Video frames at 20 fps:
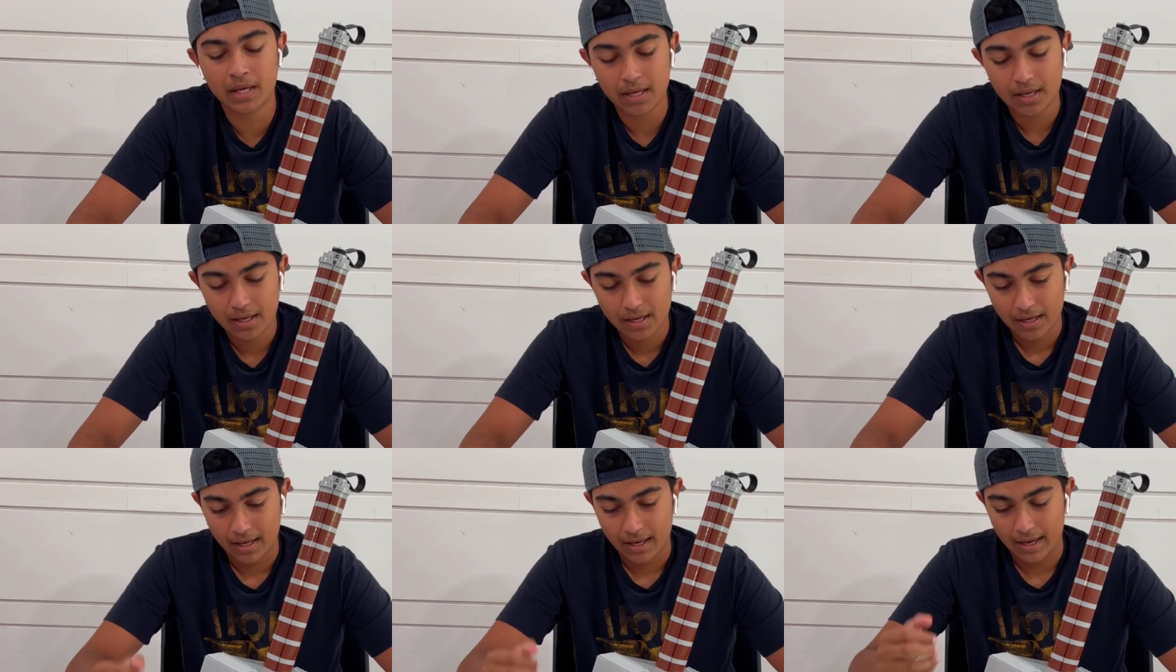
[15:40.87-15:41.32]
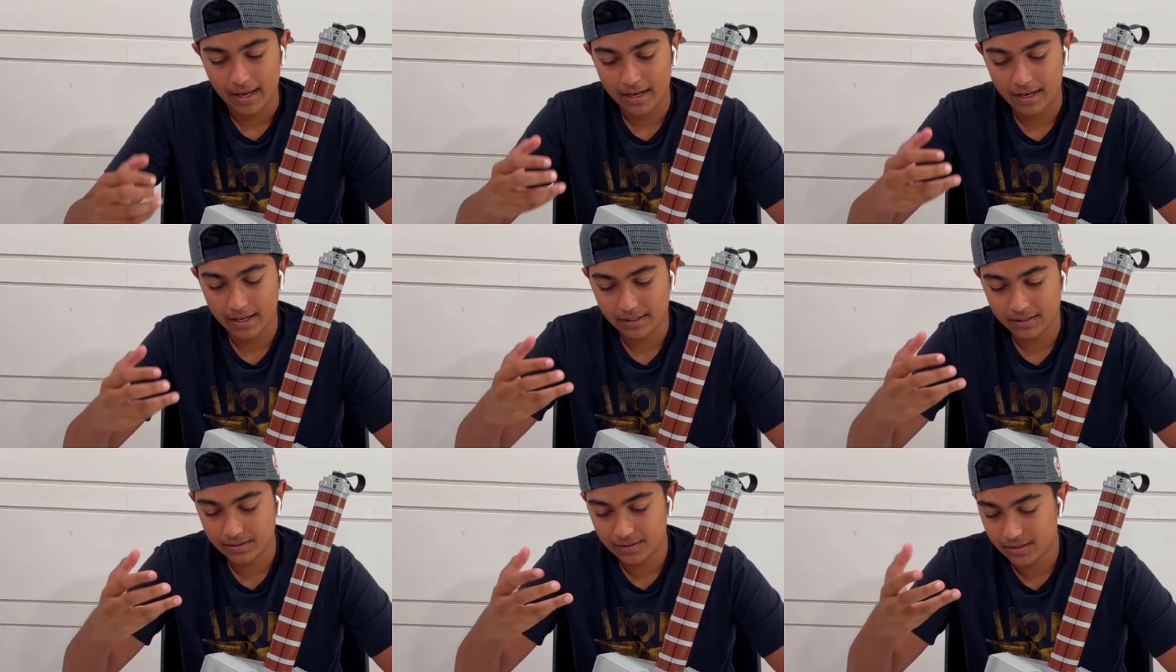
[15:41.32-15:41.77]

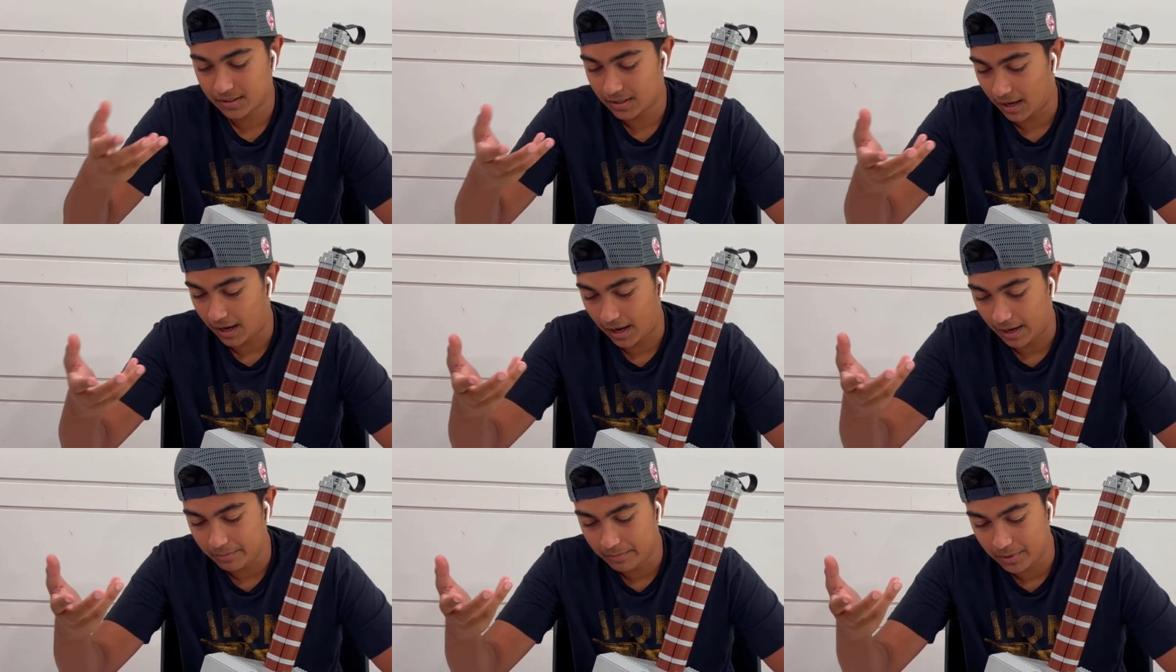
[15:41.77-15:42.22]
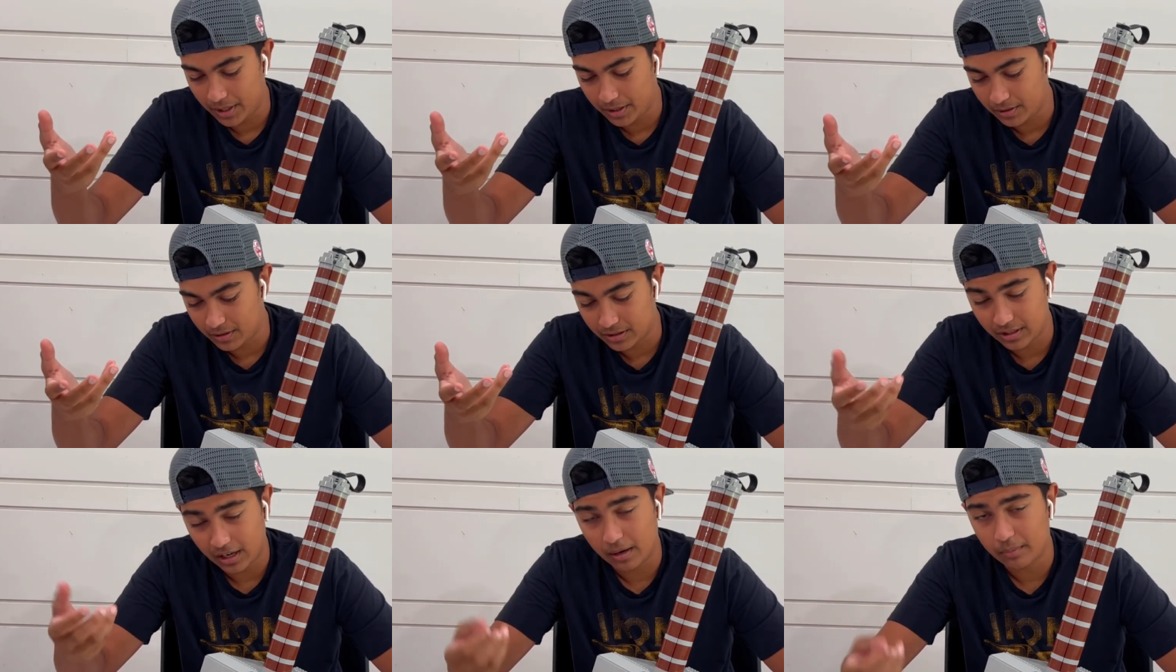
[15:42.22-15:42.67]
And, I mean, there's
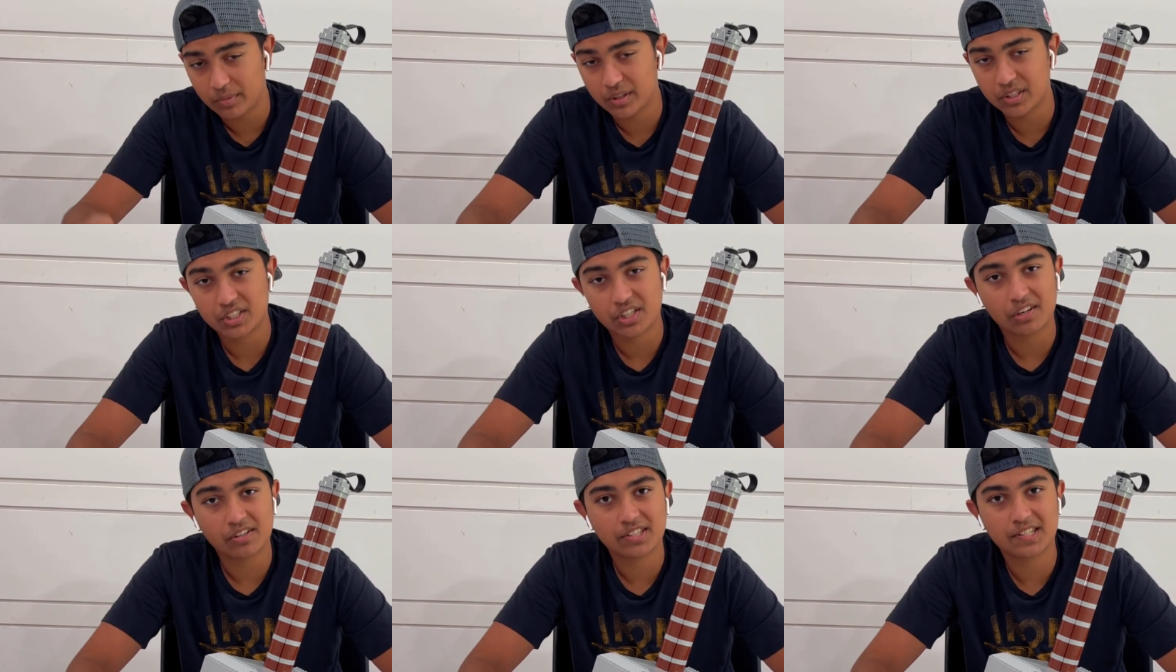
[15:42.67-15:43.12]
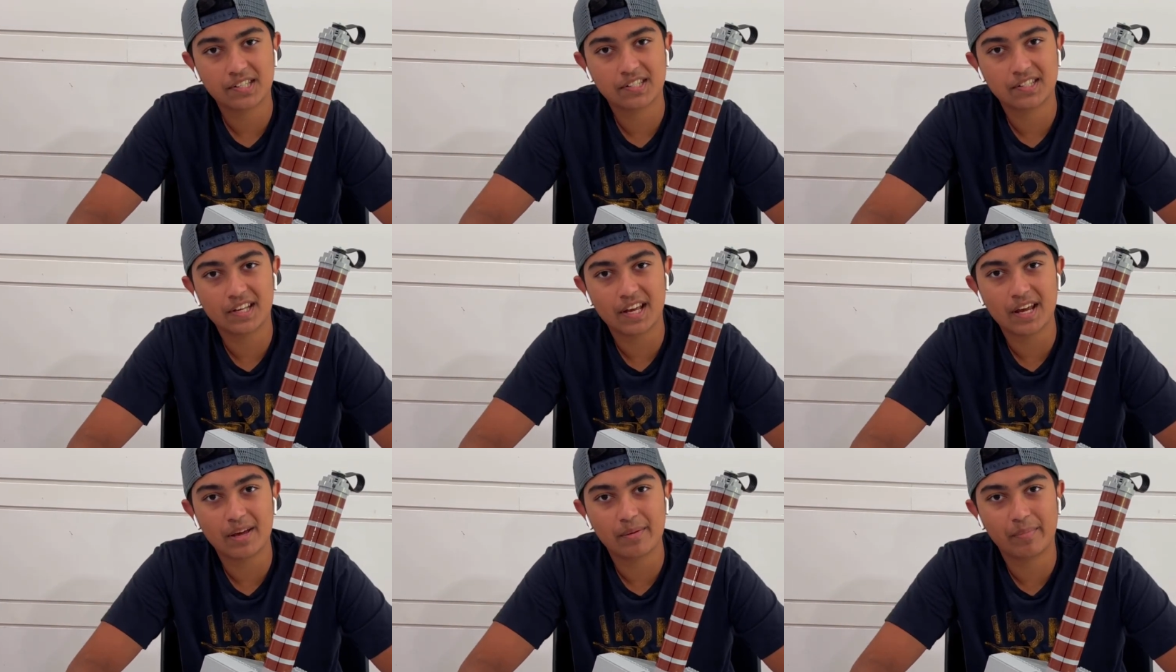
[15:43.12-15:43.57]
not much else to
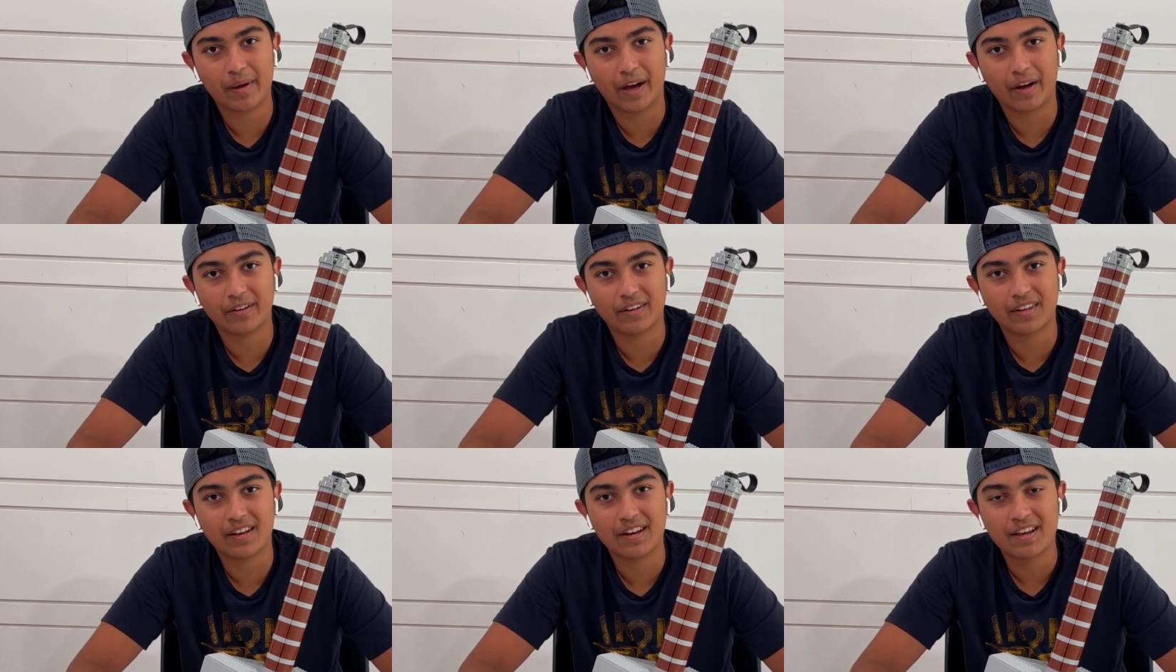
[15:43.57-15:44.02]
say about it.